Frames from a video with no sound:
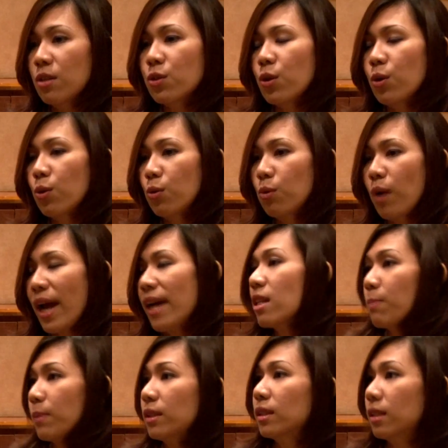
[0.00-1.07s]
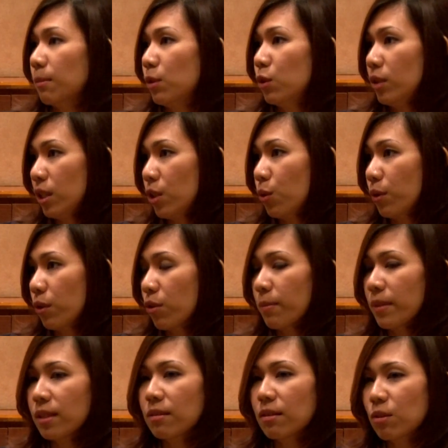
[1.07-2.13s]
So as per the WTO
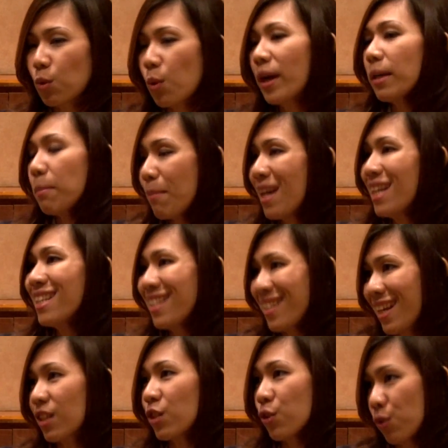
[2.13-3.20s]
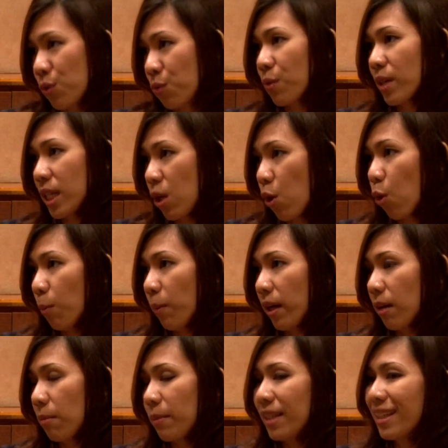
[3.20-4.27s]
agreement, quite many sectors already open
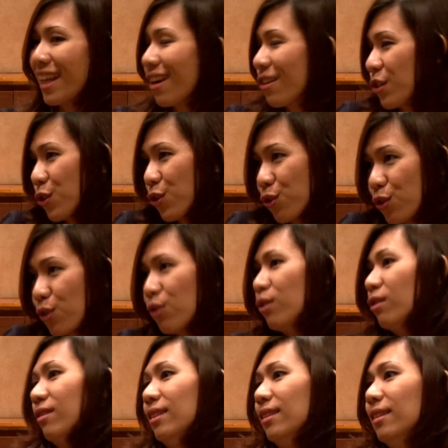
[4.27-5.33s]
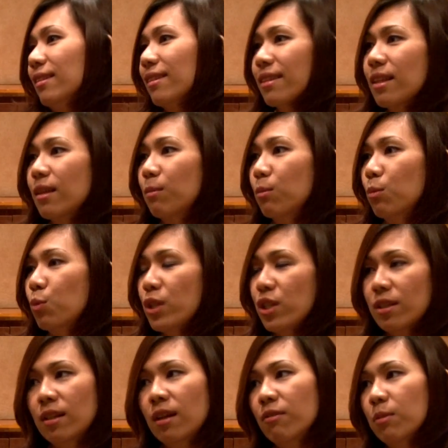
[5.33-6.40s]
up, but there are still some
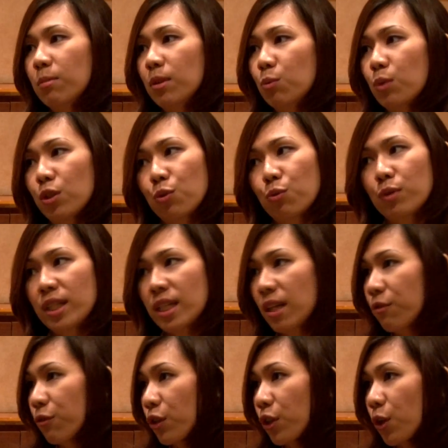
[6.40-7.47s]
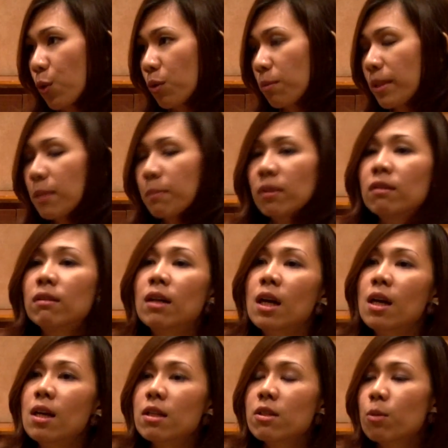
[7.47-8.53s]
which the government want to retain for their own people.
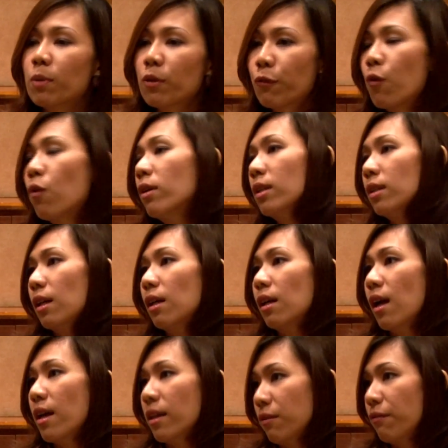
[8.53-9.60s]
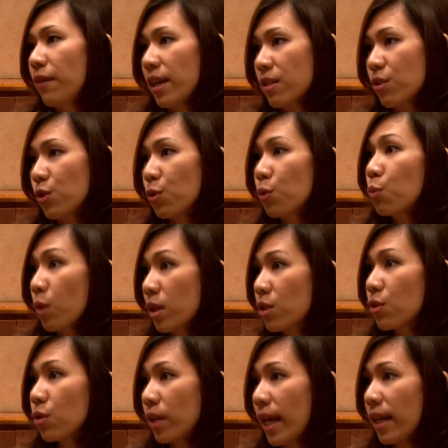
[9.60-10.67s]
So before an investor who
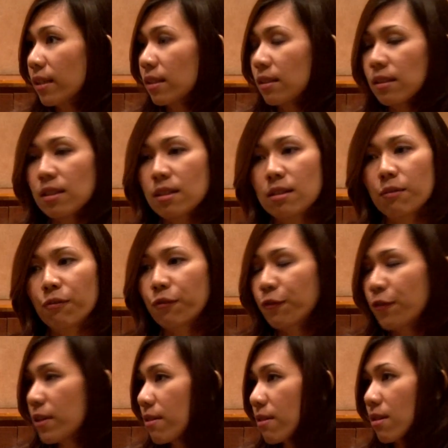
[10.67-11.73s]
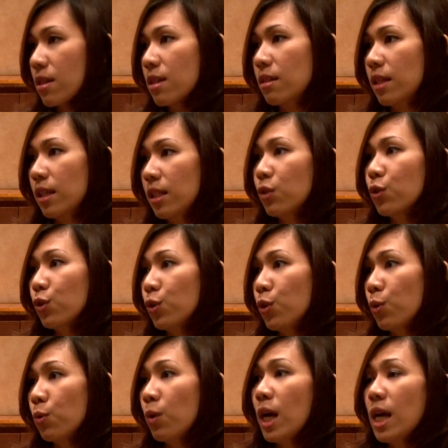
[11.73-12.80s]
wants to get in, it's the first thing they need to
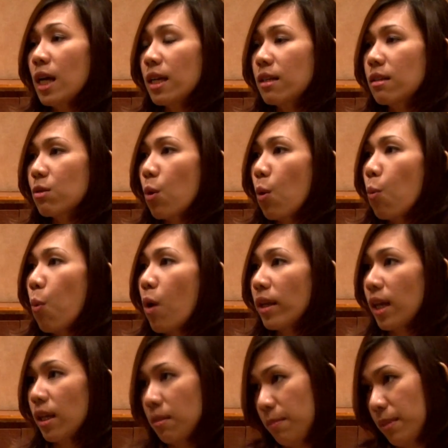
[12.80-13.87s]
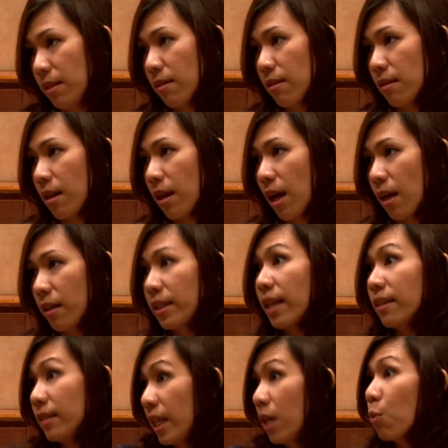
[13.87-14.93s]
know is what are the business
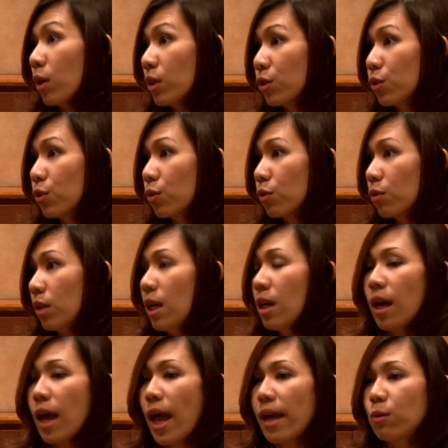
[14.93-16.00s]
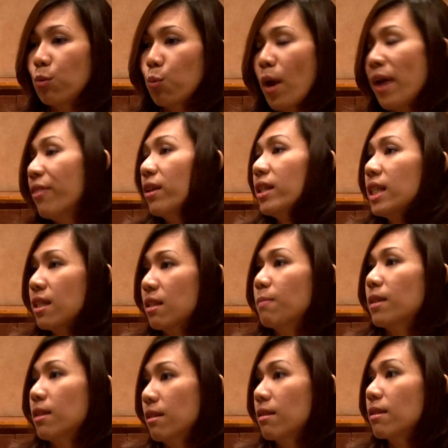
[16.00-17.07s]
that they want to do, and whether this
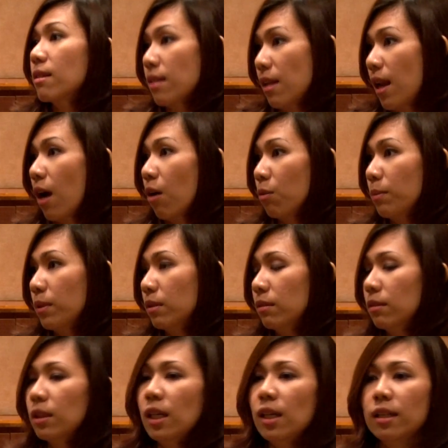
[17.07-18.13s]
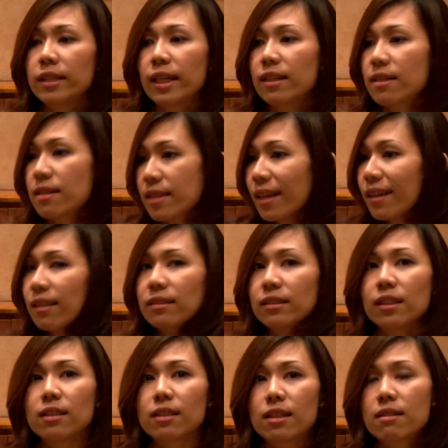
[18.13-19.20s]
business is allowable. Then the second
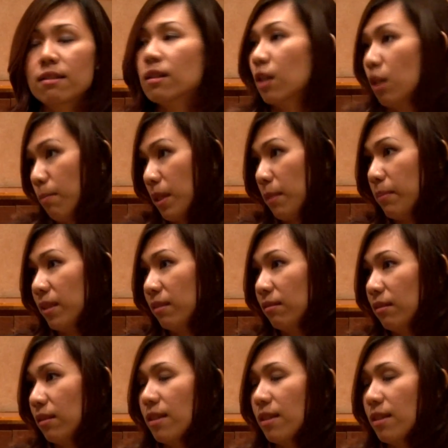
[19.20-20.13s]
thing is the commitment.